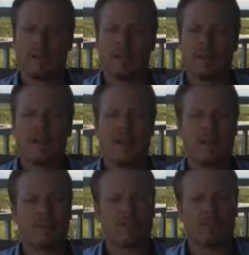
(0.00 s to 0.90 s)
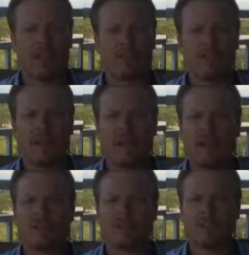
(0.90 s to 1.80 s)
Now, our exit strategy on that
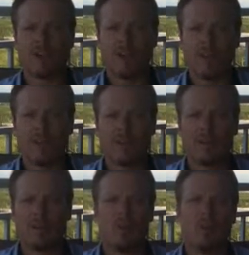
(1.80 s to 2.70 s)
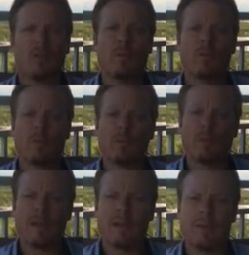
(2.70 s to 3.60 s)
house is to hold it. We knew we were going to do the
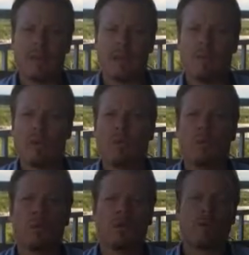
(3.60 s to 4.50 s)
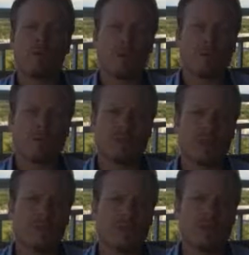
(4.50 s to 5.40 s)
rehab anyway. We knew we were going to fix those
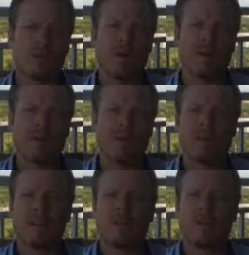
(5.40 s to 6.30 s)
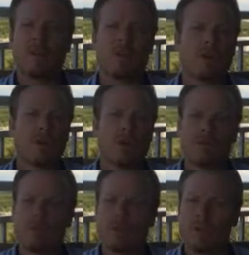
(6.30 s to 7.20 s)
things anyway. We knew code
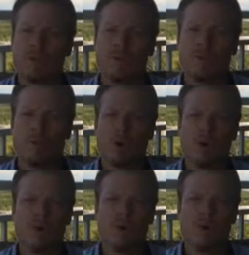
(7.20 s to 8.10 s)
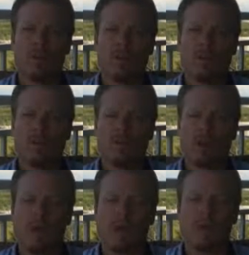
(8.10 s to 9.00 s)
department was already looking at the
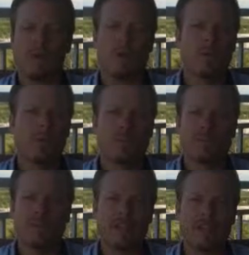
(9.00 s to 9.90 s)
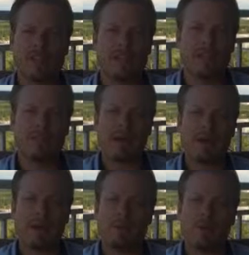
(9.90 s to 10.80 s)
property, so we knew we couldn't sneak anything by
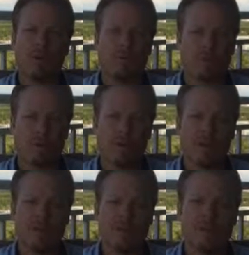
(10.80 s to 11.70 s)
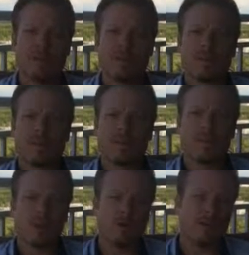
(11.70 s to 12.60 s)
without pulling a permit.
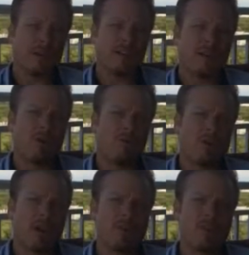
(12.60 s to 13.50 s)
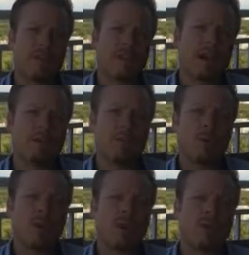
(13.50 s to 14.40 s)
So those things all factored into how we were
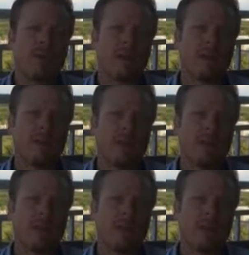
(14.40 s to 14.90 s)
going to handle that.